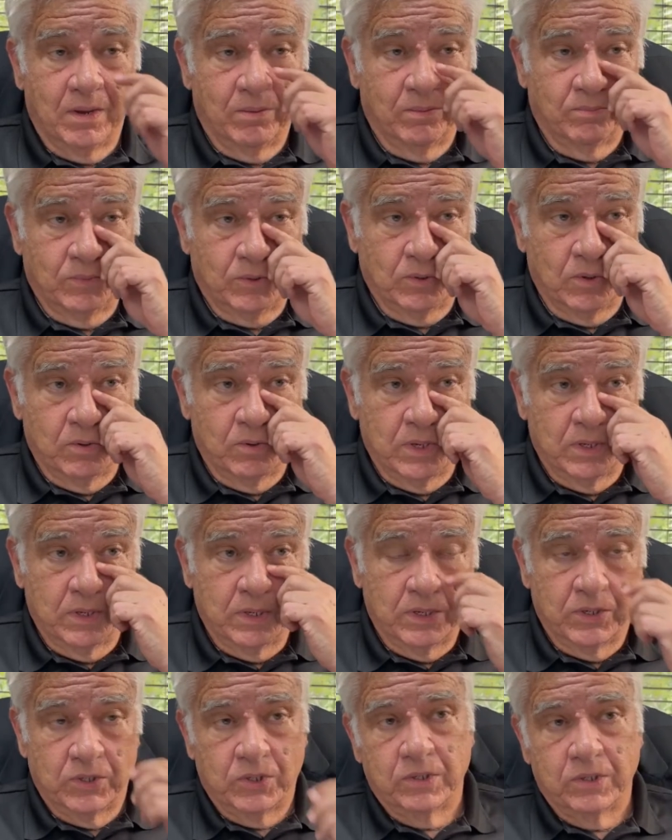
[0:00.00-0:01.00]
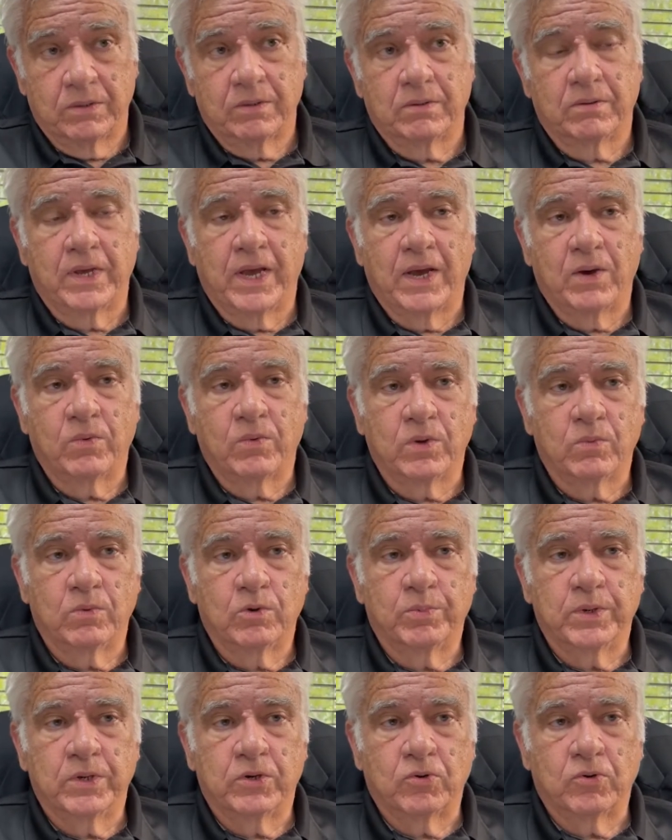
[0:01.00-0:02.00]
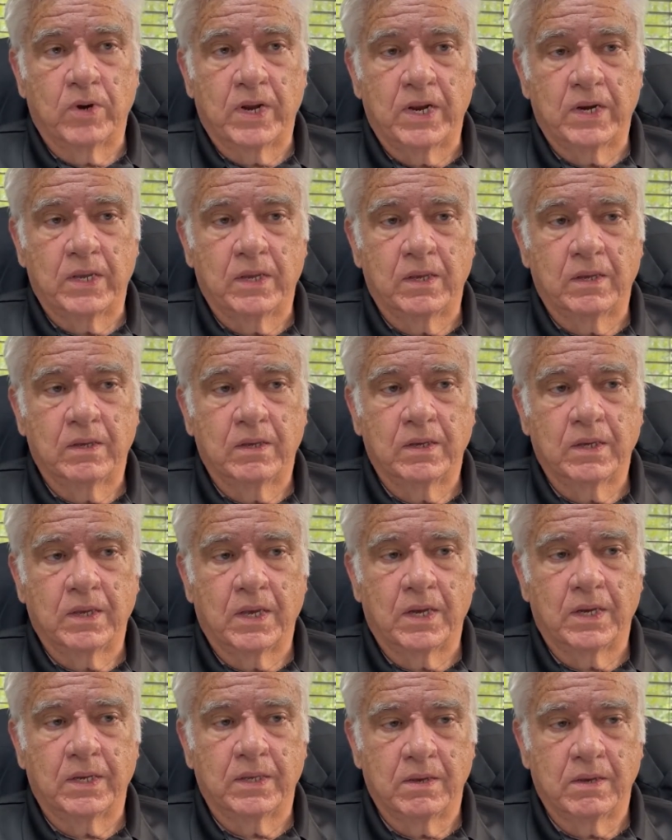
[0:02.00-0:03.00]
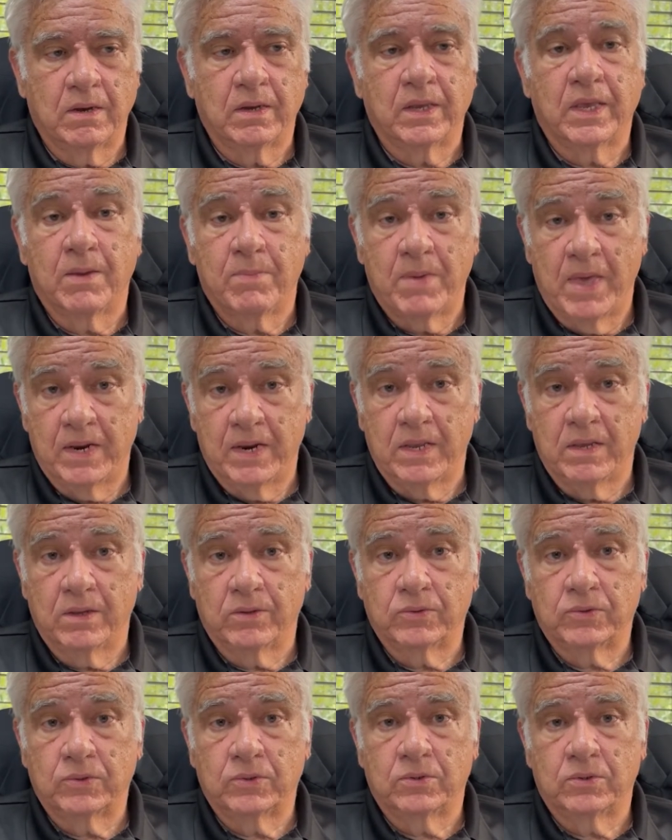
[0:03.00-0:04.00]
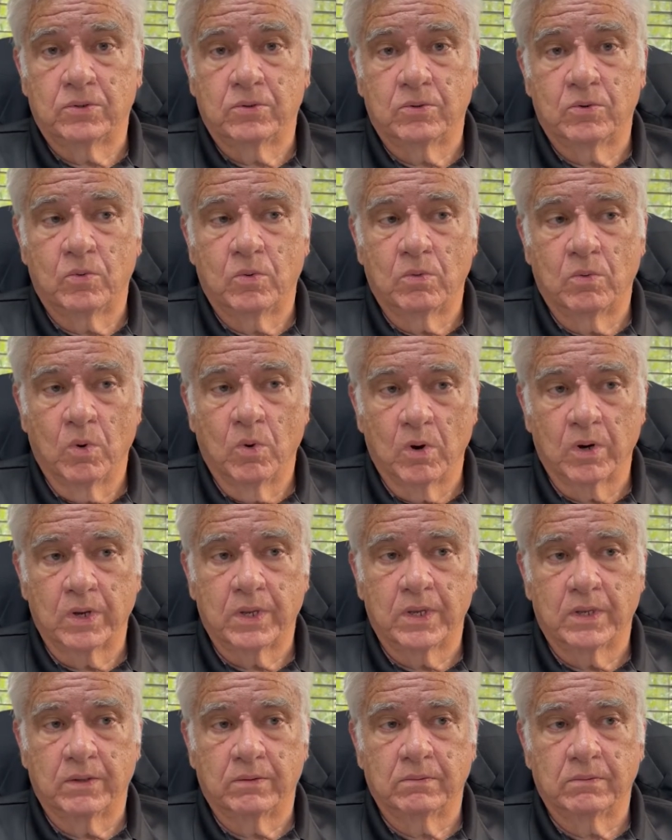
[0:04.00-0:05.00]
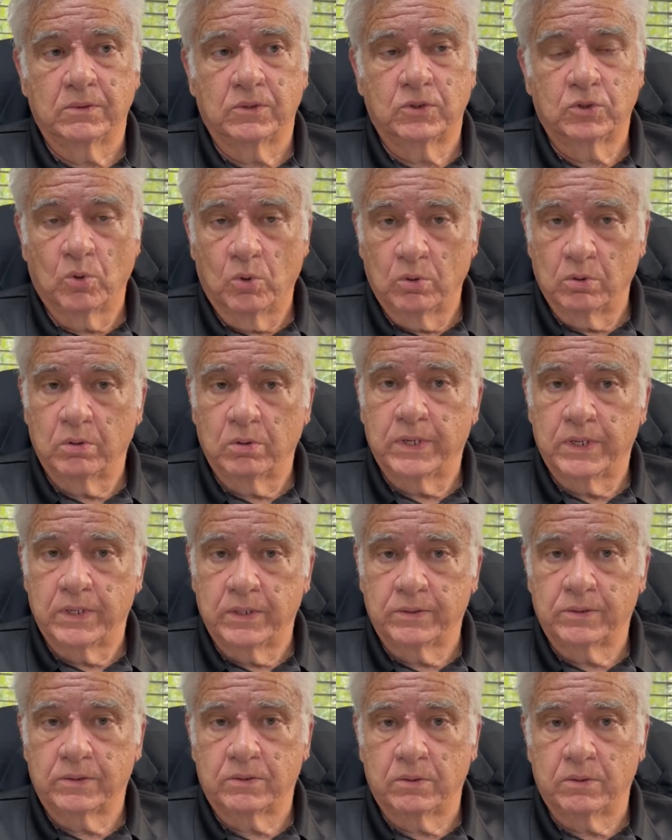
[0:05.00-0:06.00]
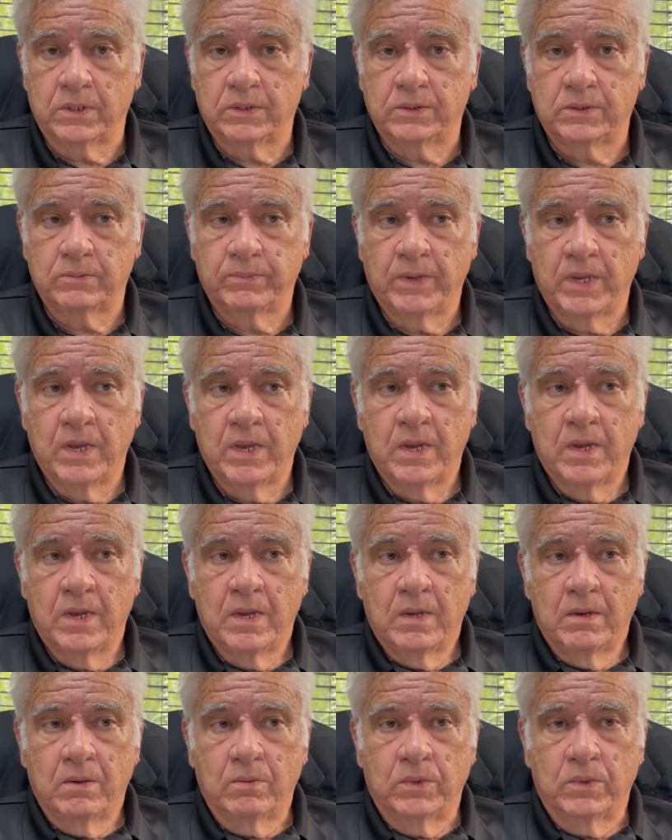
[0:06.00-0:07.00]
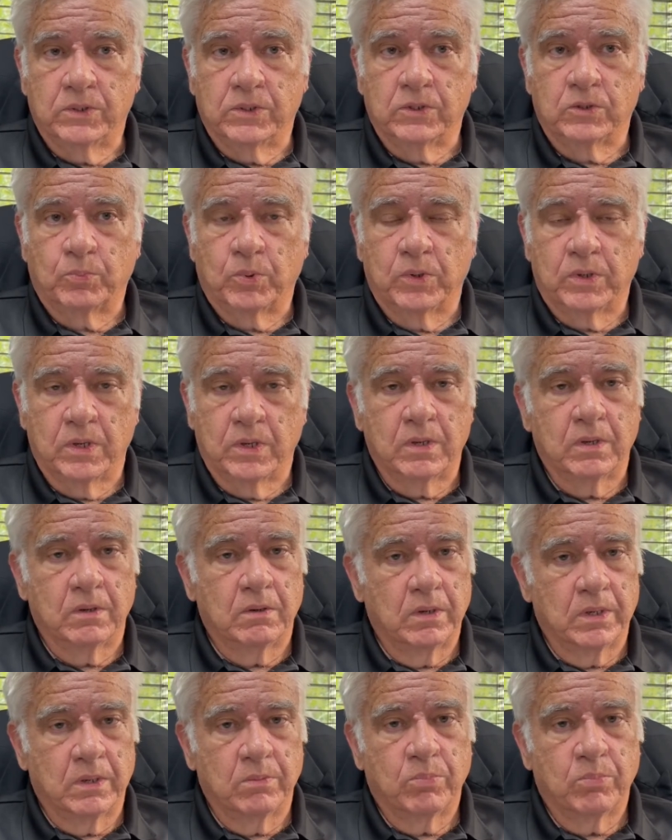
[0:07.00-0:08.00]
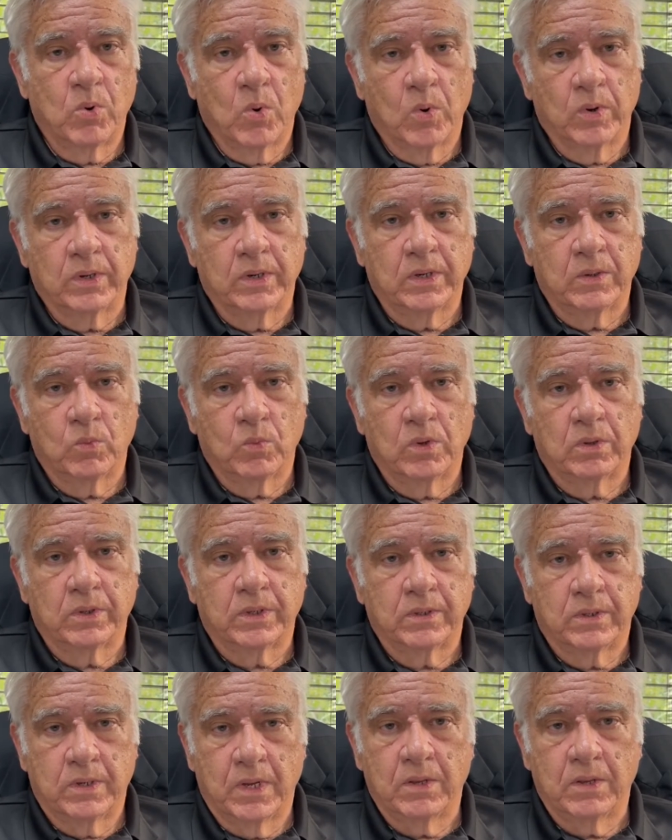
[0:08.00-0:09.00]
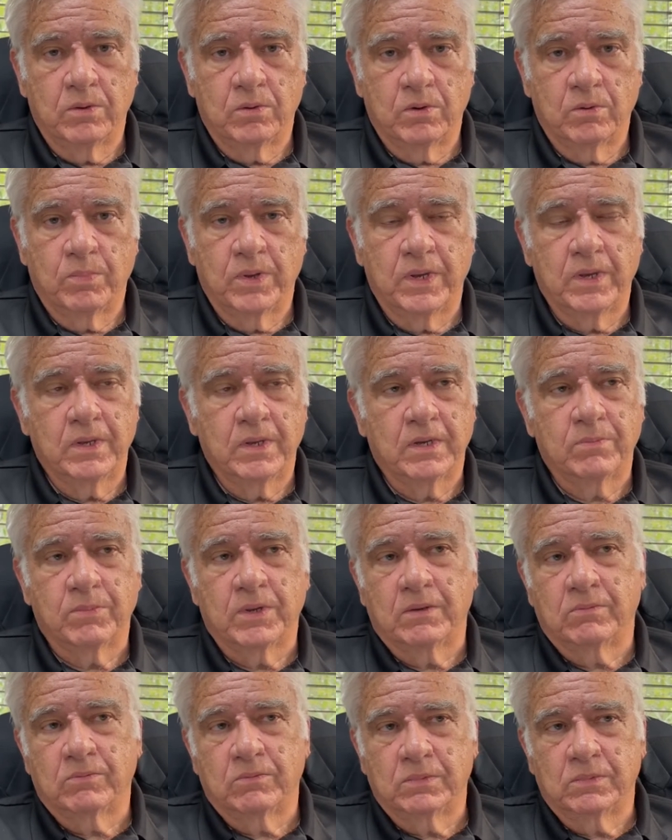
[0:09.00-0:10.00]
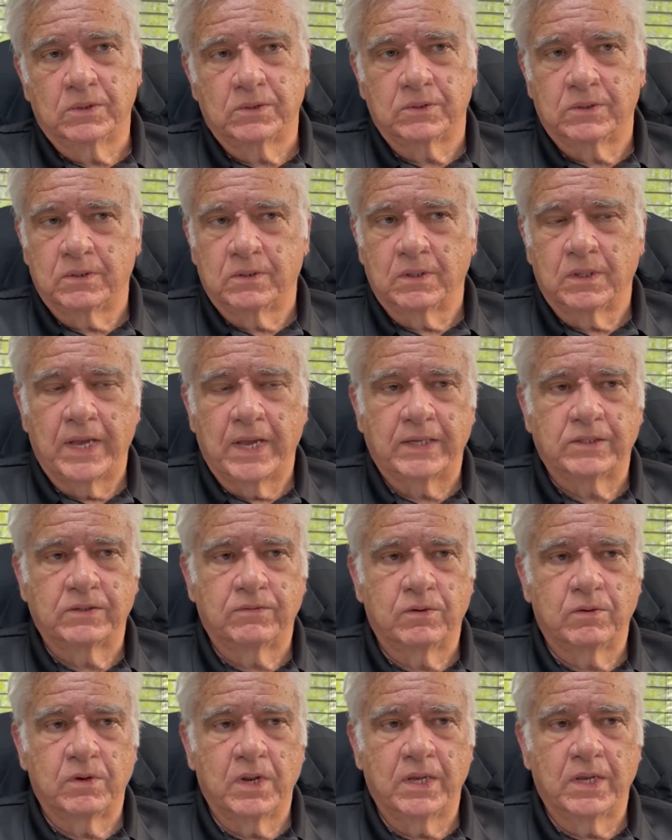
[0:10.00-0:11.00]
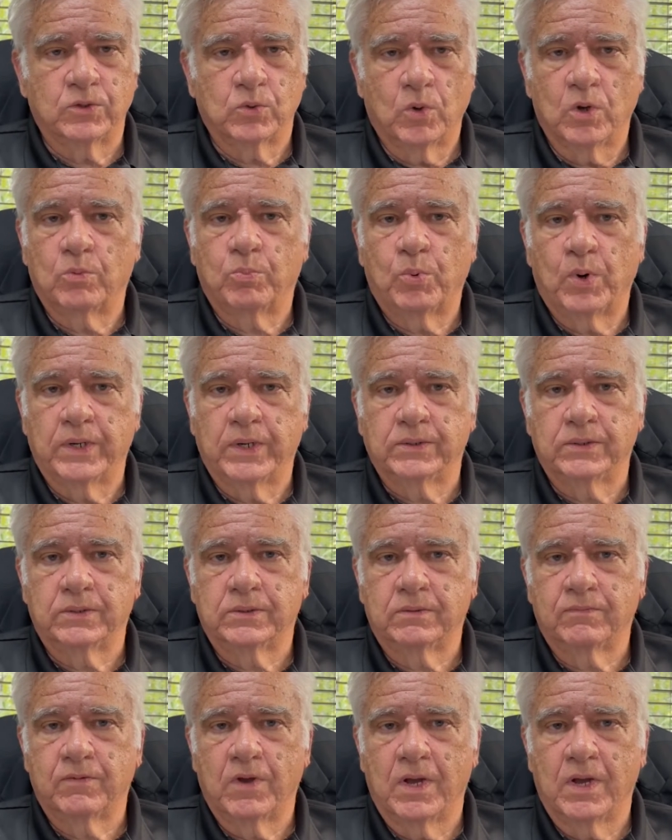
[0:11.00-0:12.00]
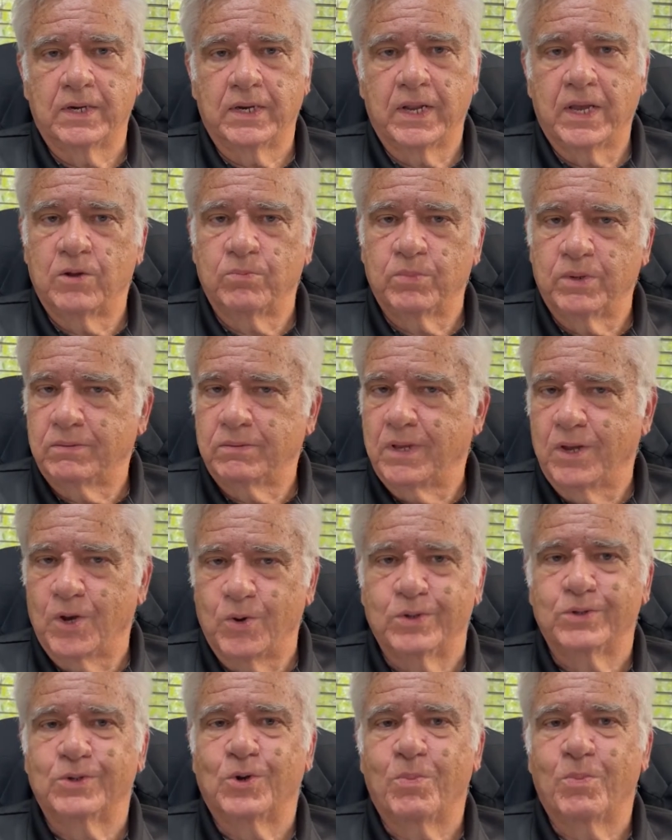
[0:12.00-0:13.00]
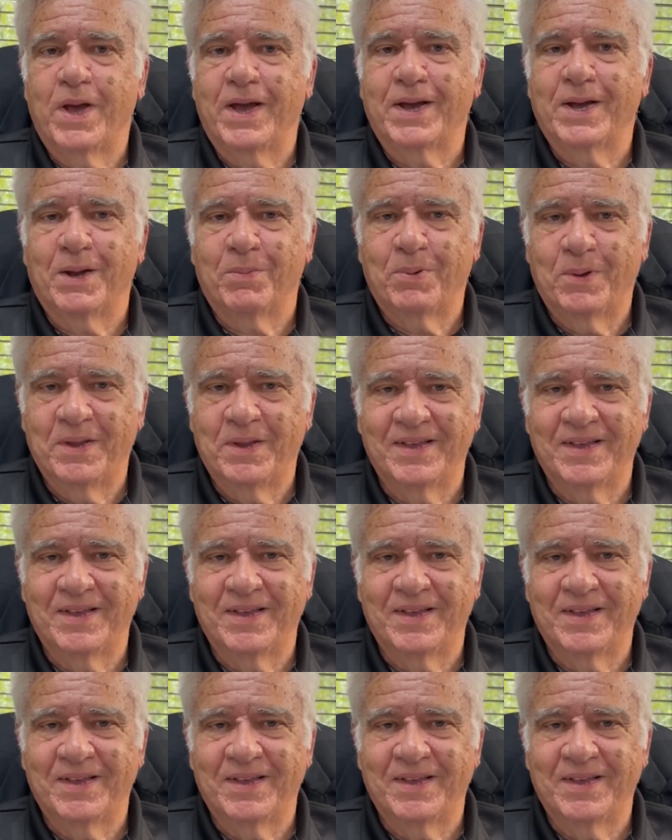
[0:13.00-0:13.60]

So in addition to that, we will be training young Caymanians to work in solar industries, which is particularly important and will continue to be. I mean, just in the last few days, oil prices have gone down, but they always go back up.